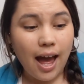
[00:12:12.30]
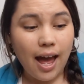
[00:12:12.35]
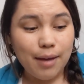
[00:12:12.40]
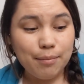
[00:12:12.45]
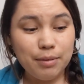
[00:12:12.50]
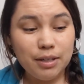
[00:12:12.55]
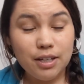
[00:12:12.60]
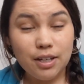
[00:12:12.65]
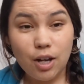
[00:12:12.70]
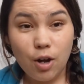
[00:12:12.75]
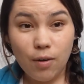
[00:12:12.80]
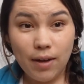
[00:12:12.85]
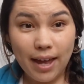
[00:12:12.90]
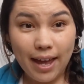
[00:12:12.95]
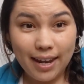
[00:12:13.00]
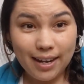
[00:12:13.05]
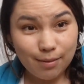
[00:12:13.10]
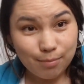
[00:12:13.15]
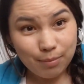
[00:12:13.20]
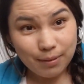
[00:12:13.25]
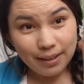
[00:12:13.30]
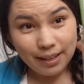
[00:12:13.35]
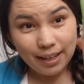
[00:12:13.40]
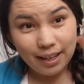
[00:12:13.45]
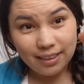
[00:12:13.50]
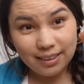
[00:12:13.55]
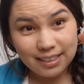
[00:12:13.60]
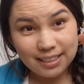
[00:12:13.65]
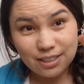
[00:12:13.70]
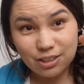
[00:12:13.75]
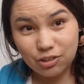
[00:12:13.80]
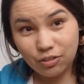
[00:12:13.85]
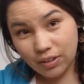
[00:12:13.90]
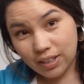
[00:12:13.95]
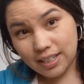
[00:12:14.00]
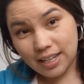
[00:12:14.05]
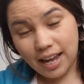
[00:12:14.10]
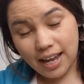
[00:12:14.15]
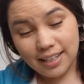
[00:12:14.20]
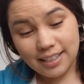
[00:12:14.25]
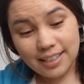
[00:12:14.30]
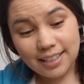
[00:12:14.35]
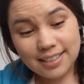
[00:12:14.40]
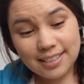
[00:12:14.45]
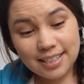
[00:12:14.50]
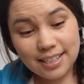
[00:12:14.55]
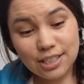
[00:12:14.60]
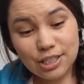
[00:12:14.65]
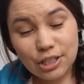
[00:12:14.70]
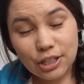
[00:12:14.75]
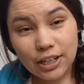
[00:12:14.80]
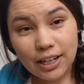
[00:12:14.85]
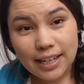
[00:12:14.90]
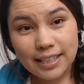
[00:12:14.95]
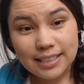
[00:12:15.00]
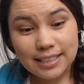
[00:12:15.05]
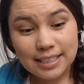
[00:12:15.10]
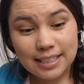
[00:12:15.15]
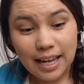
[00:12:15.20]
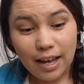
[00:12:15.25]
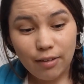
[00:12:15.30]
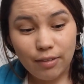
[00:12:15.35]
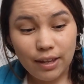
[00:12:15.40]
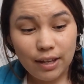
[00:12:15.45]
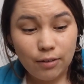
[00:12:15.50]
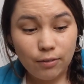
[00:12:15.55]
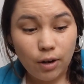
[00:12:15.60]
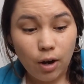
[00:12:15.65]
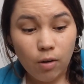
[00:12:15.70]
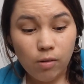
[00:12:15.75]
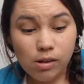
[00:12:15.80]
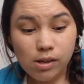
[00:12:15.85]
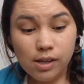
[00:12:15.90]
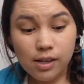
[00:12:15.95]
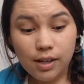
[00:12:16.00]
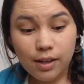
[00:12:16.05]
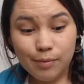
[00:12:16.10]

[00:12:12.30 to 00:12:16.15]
I'm gonna go ahead and plant these green onions in dirt and see how they grow.